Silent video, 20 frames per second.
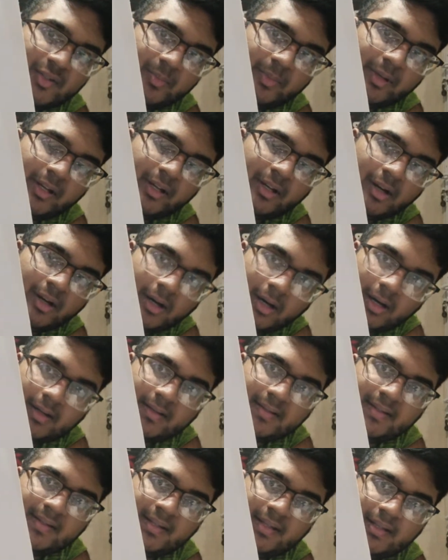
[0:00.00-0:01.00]

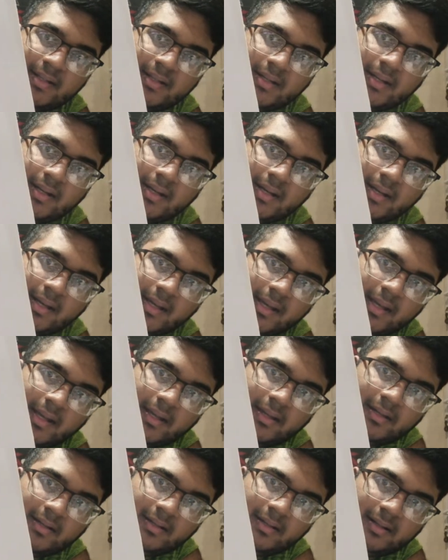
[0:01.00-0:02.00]
Because
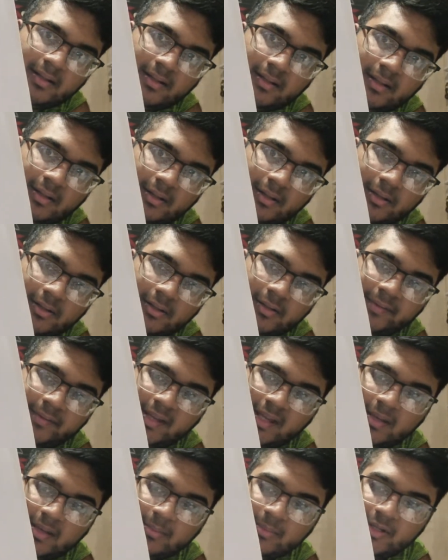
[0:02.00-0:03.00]
in a lot of the
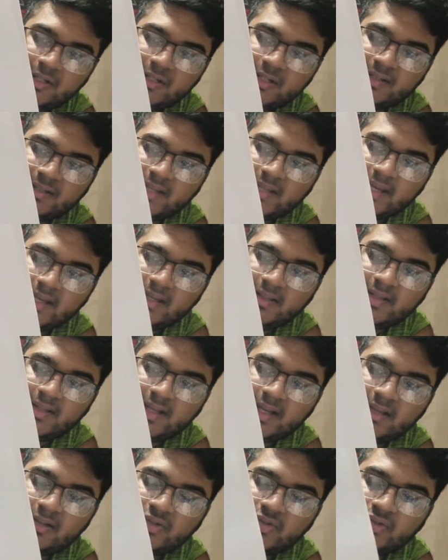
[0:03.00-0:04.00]
images, there is
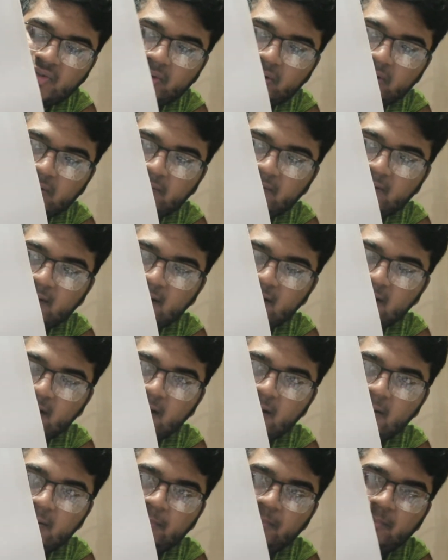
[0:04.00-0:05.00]
a sort of
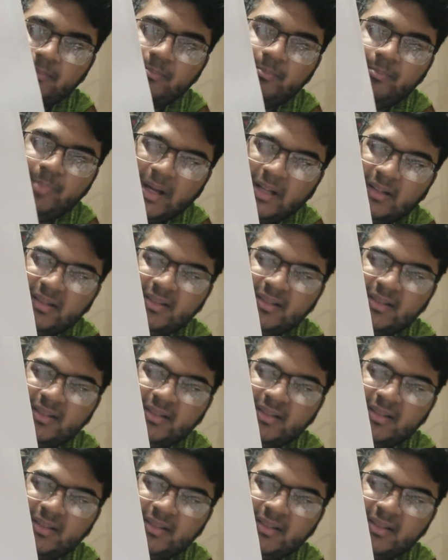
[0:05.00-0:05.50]
belt